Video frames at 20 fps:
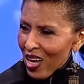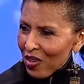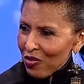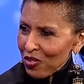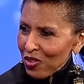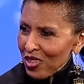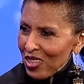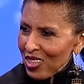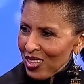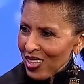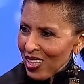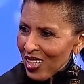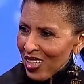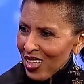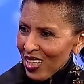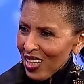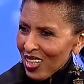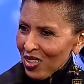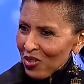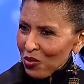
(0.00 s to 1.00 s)
African,
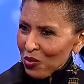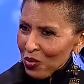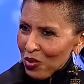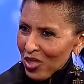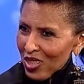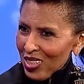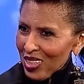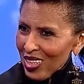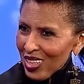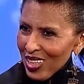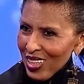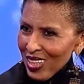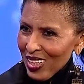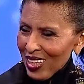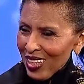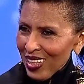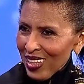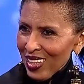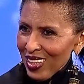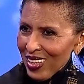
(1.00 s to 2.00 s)
and one
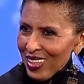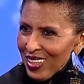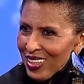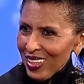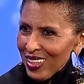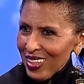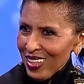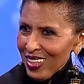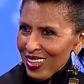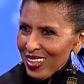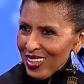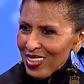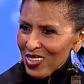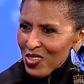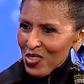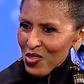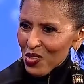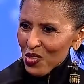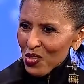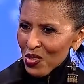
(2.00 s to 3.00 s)

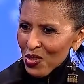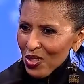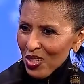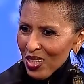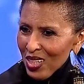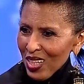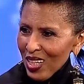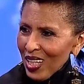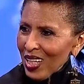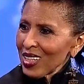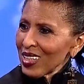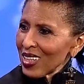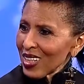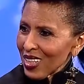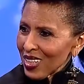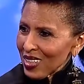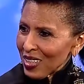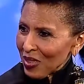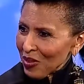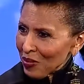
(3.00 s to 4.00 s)
is
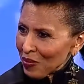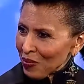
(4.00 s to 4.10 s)
Indian.